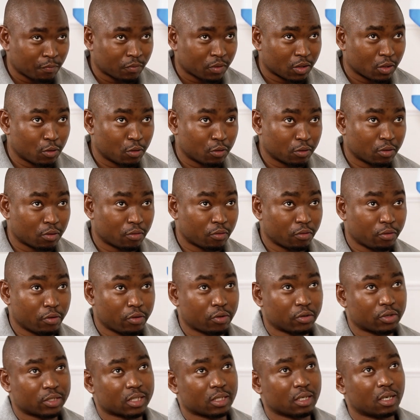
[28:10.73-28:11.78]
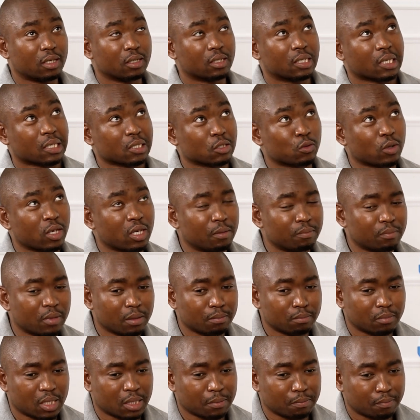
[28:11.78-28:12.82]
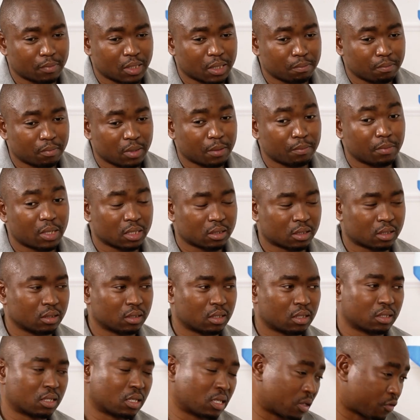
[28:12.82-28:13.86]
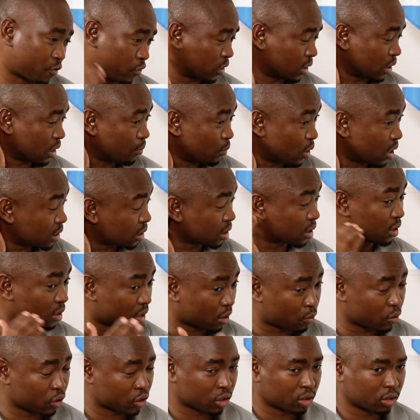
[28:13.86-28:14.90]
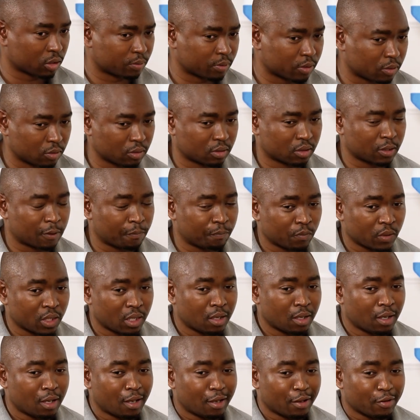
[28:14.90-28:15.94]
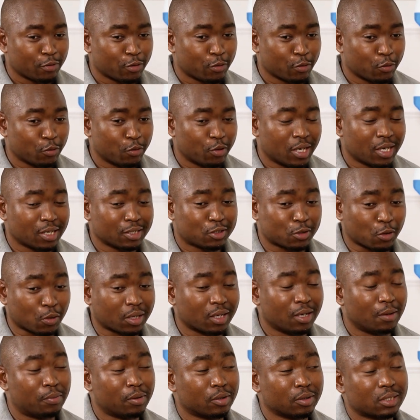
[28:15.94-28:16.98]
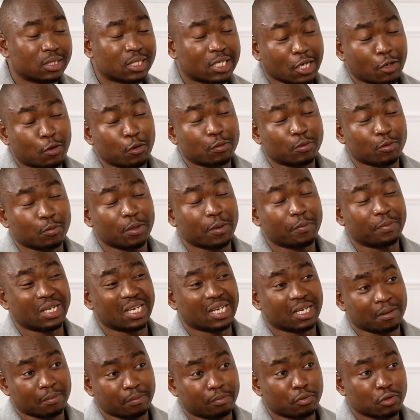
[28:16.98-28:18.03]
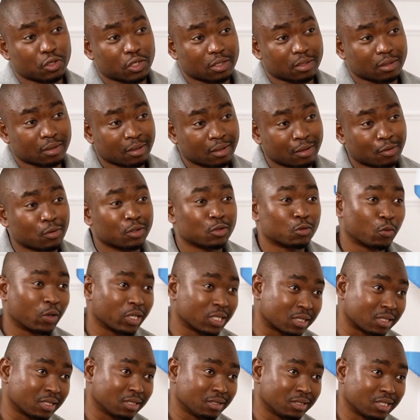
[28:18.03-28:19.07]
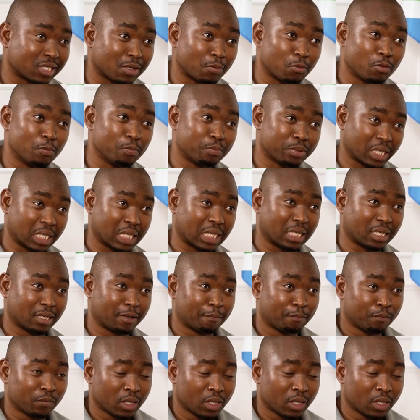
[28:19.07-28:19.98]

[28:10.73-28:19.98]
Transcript: No, you do not. The reason why I'm asking, the reason I'm asking the question is because you are talking about Jacob Zuma being ambushed. It was worse in Thabo Mbeki.